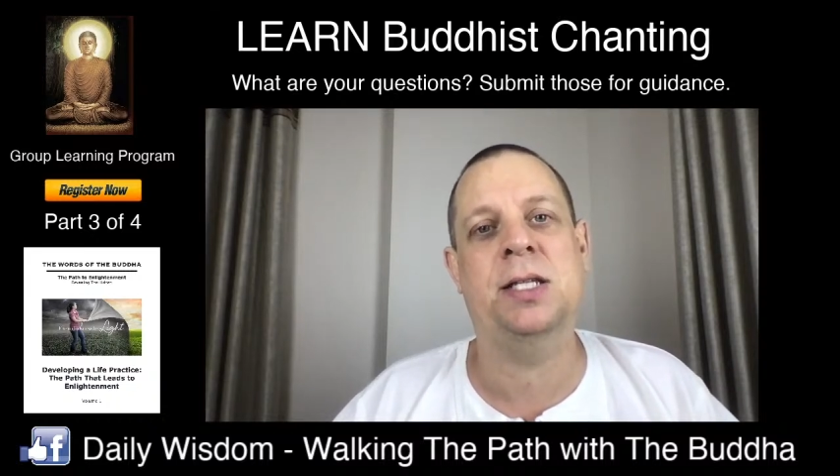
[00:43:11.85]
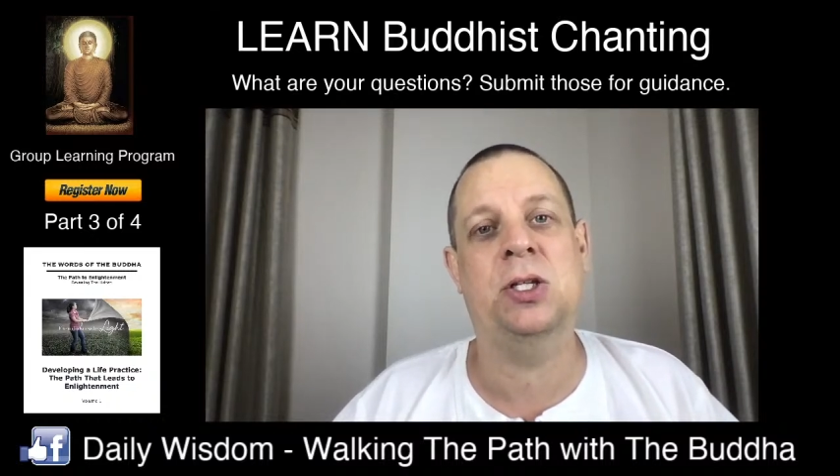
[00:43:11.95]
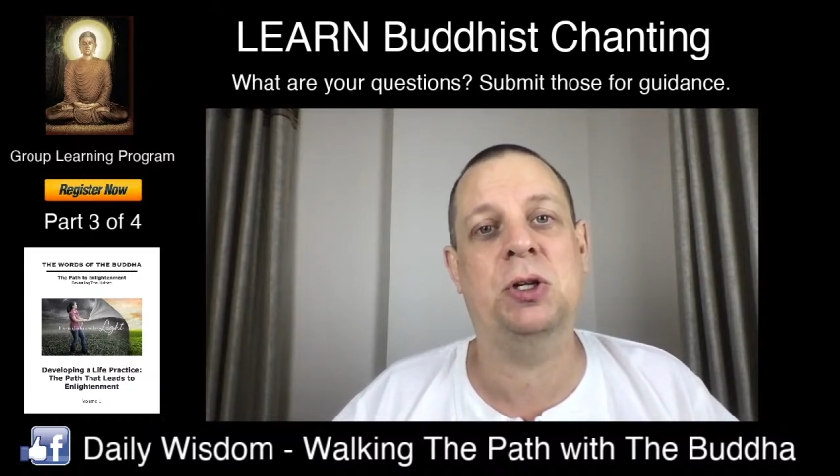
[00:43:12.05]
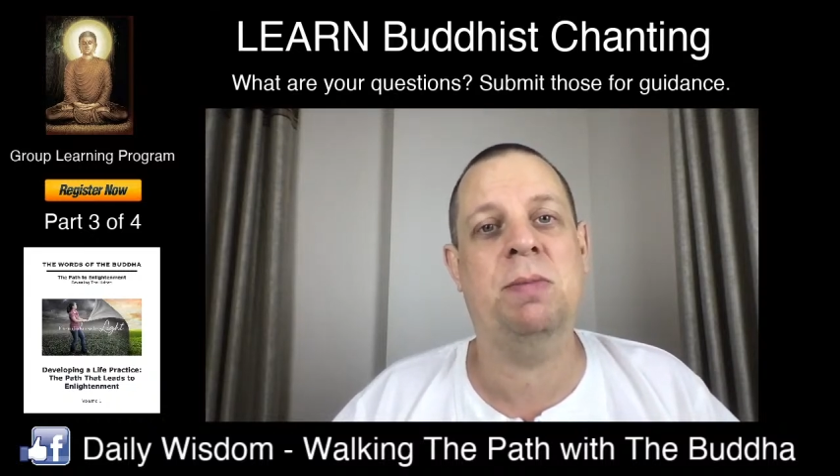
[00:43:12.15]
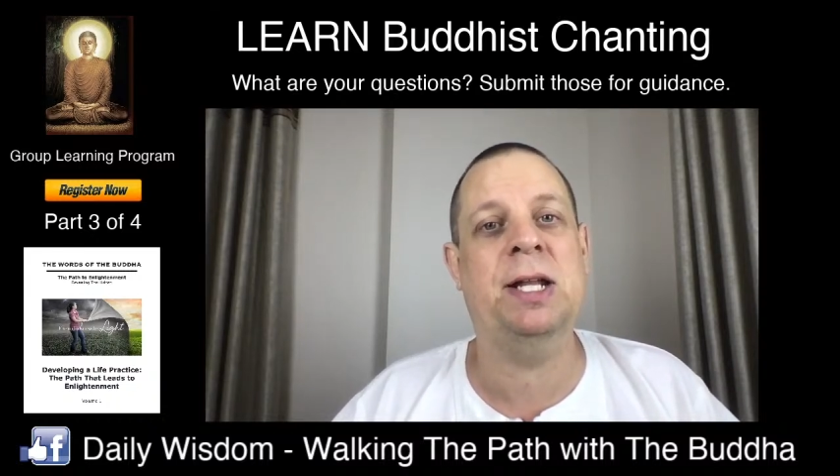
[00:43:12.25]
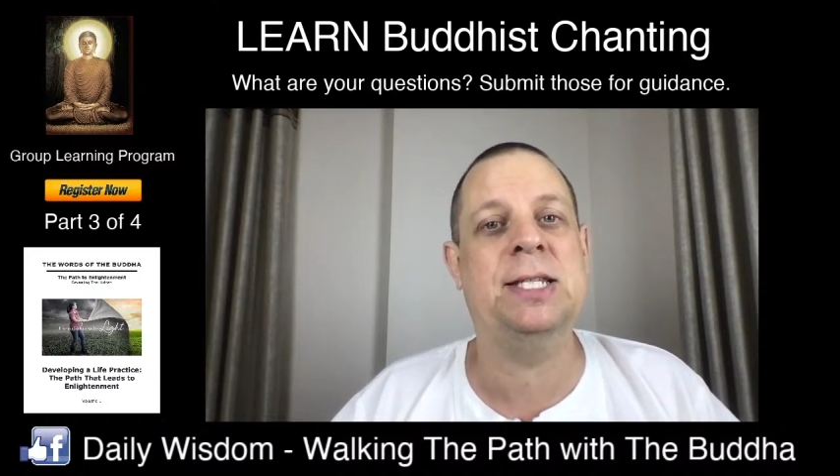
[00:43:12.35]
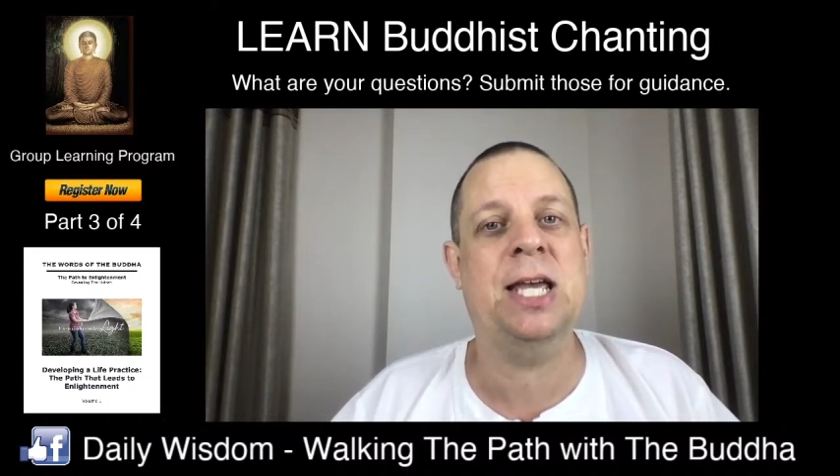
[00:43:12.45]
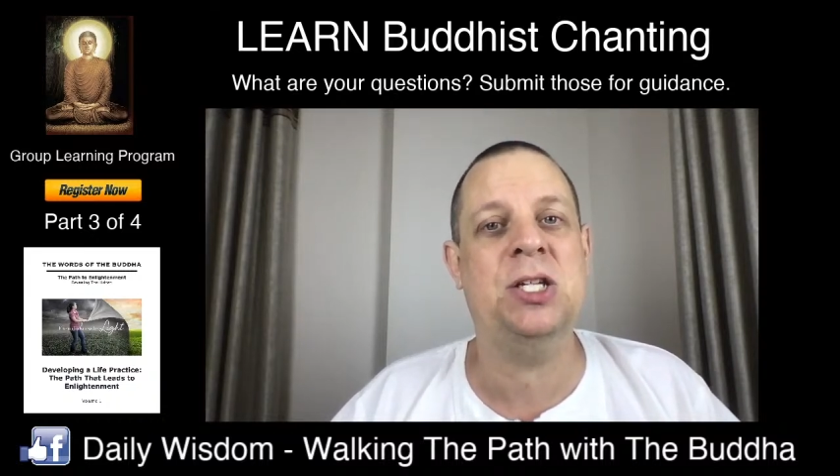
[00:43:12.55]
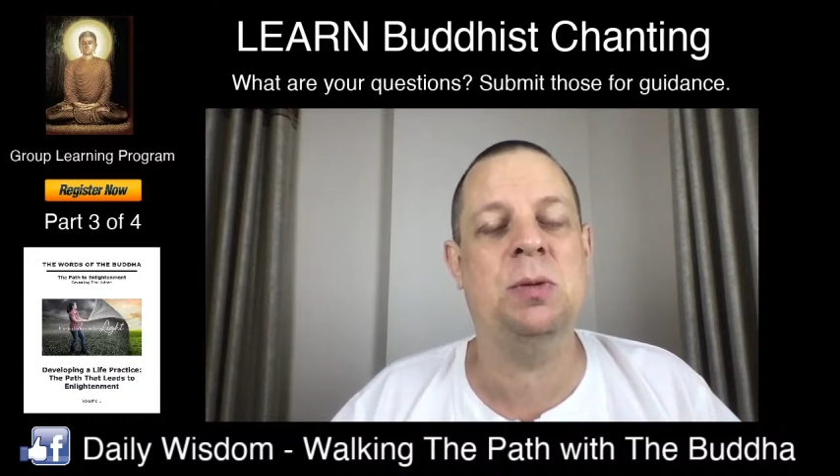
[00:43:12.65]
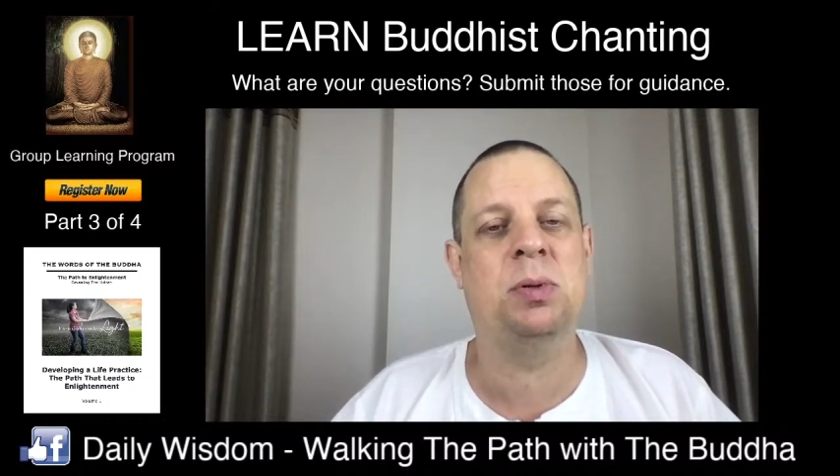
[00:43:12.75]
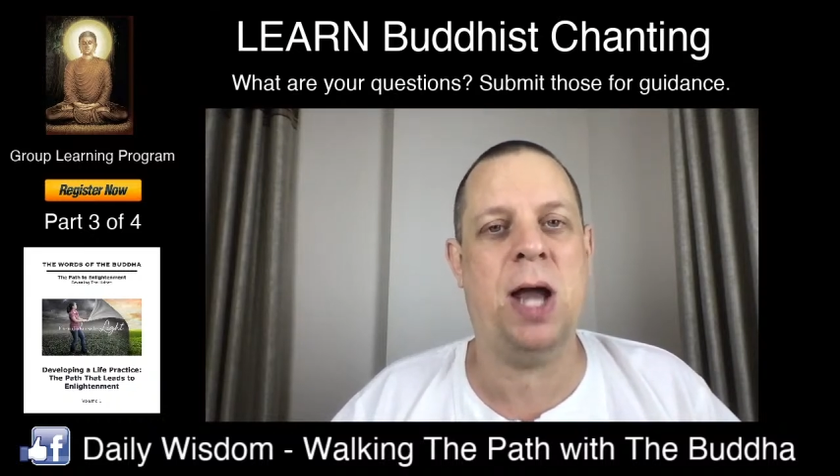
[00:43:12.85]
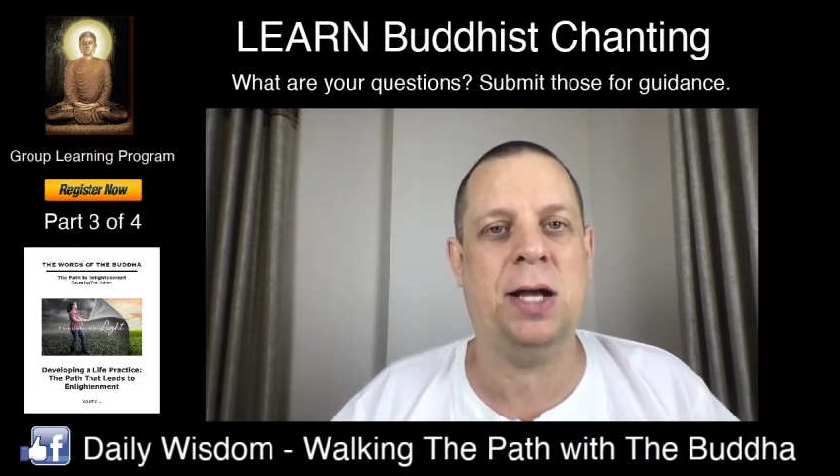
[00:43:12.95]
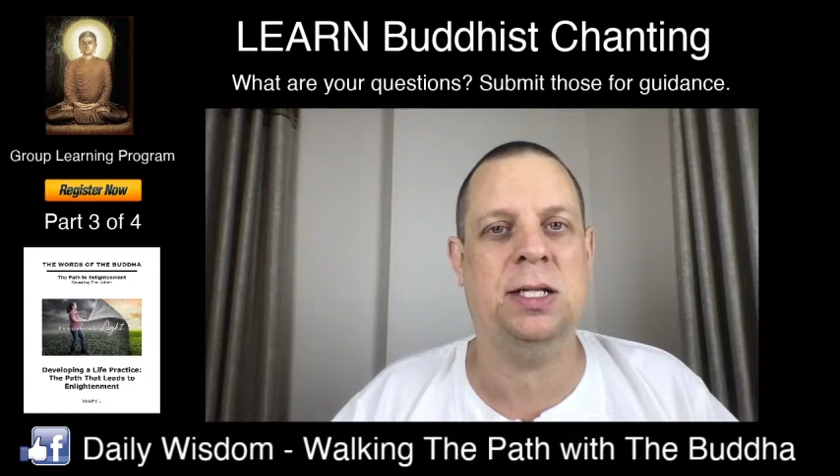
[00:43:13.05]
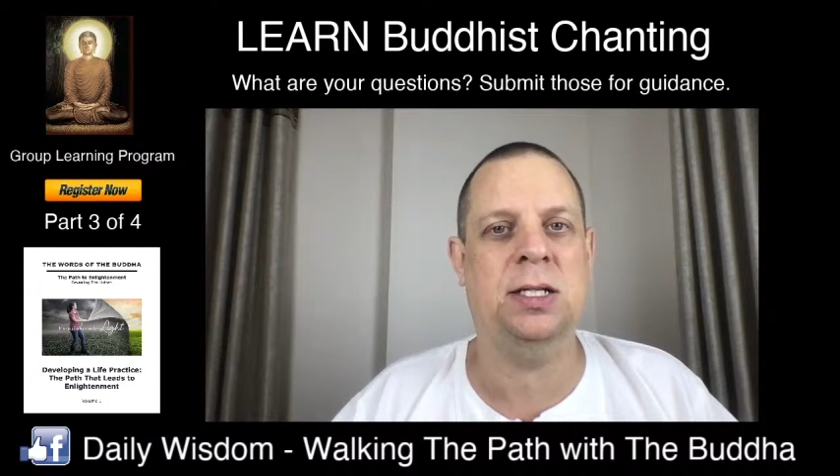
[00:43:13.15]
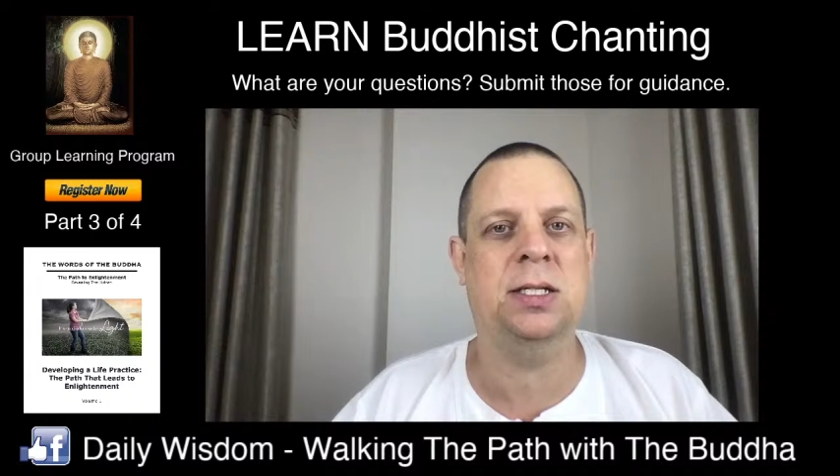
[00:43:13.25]
that your meditation
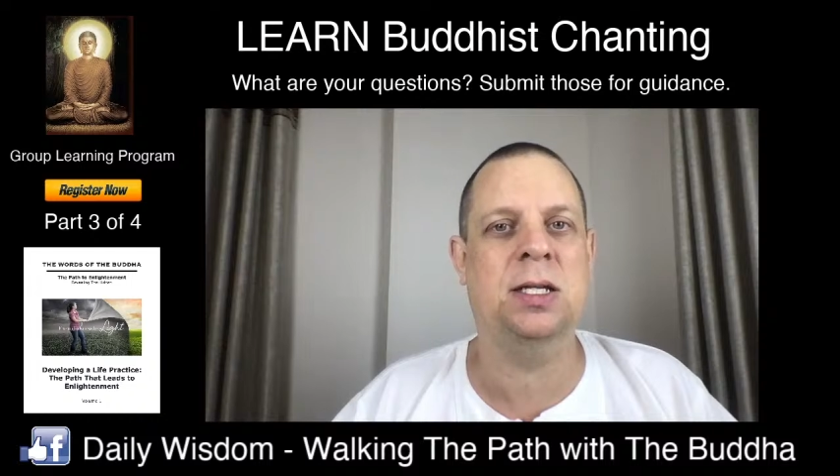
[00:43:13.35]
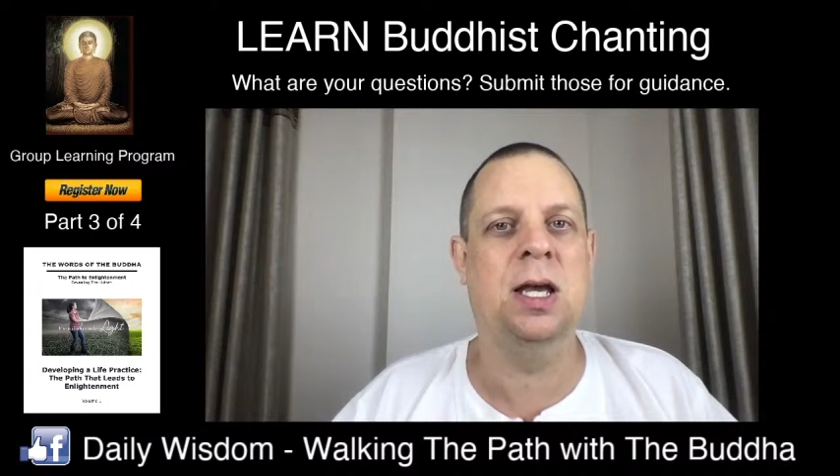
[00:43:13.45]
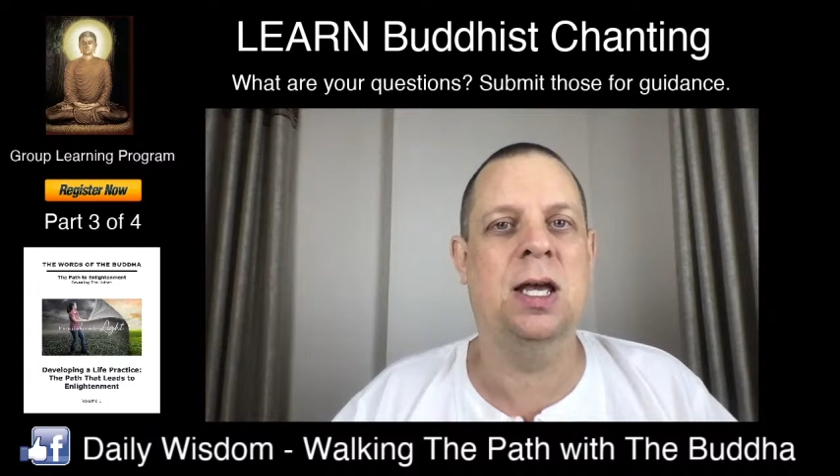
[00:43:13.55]
practice